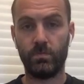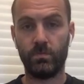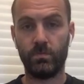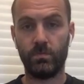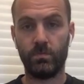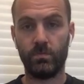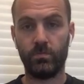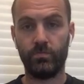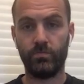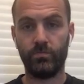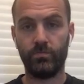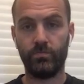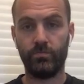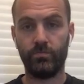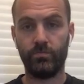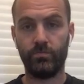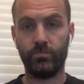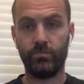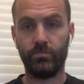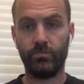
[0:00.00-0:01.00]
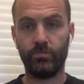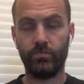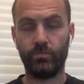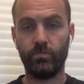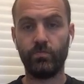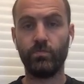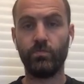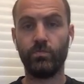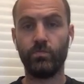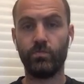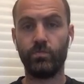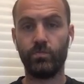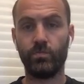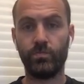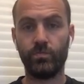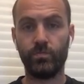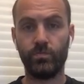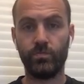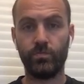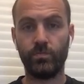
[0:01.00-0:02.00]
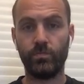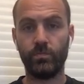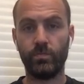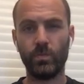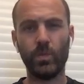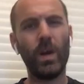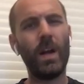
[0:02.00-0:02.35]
No words are spoken by the person on screen.